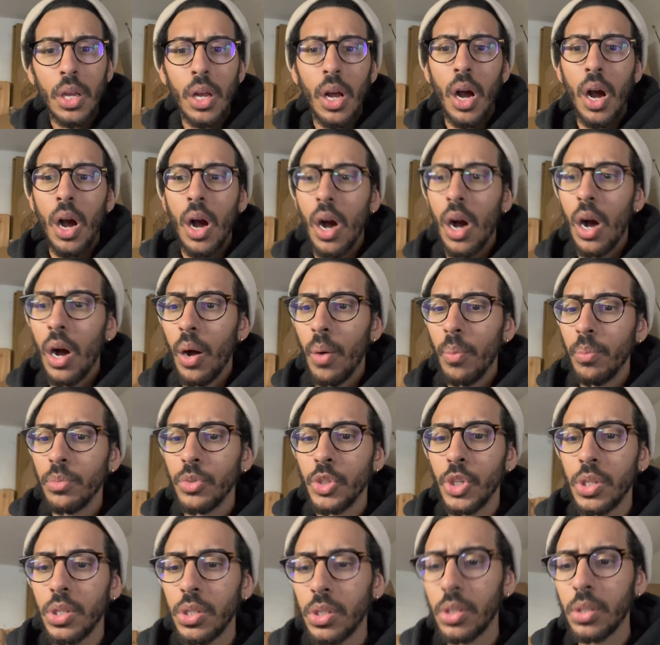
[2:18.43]
Um,
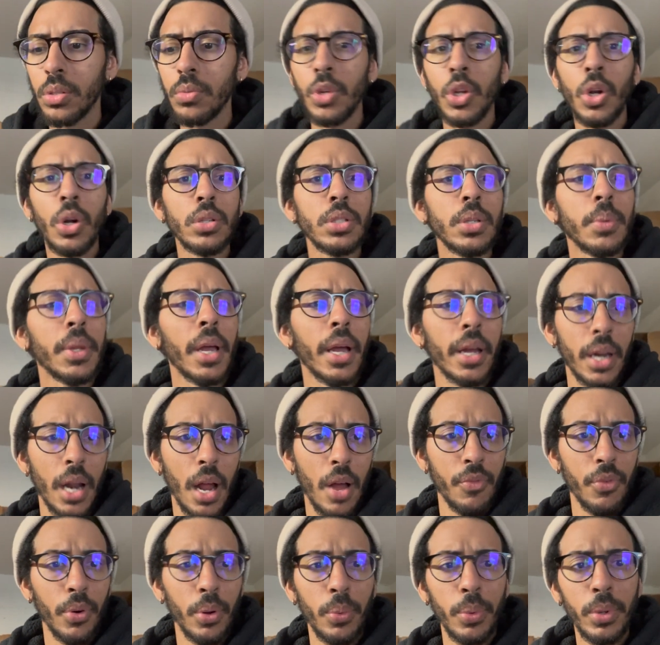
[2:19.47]
just, you know, something I can
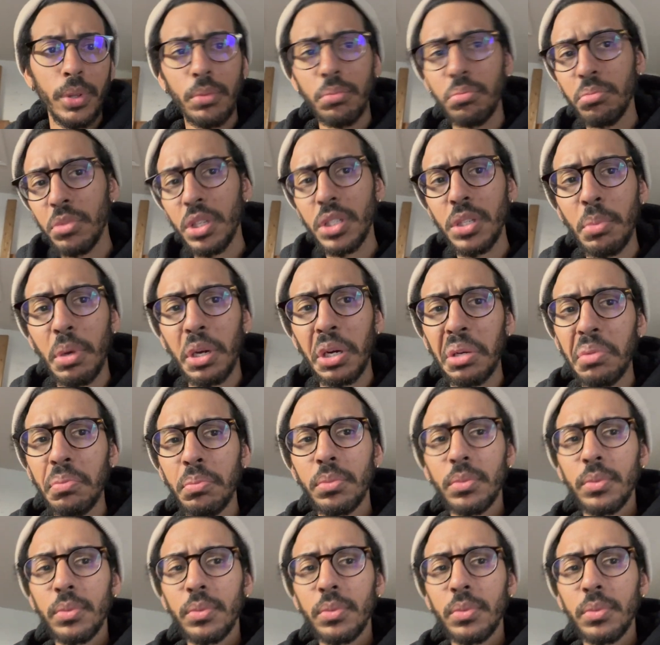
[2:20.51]
have fun with. That's about it.